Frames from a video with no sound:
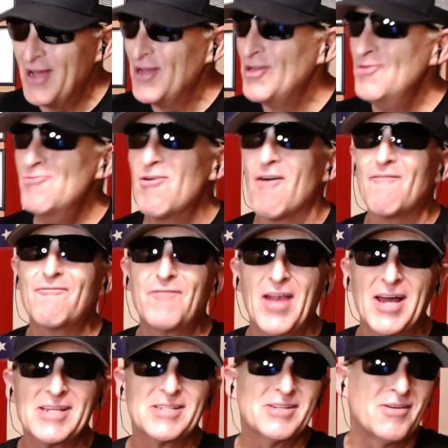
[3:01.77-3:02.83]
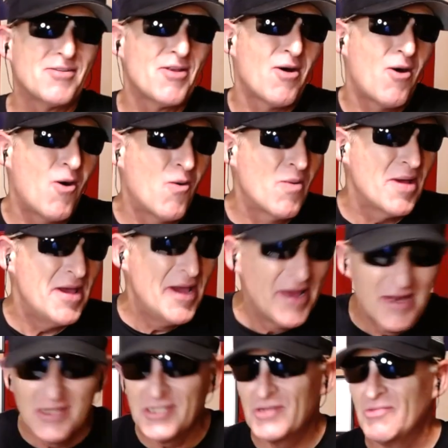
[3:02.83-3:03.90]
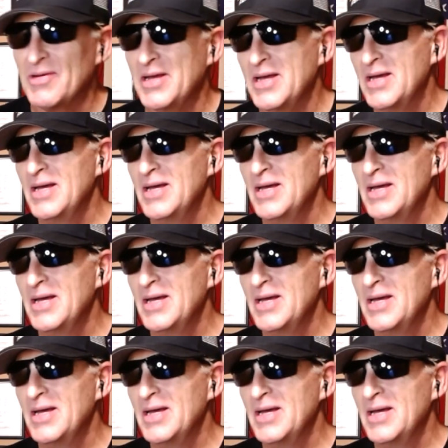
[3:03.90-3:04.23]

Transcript: You are flexing on the whole industry.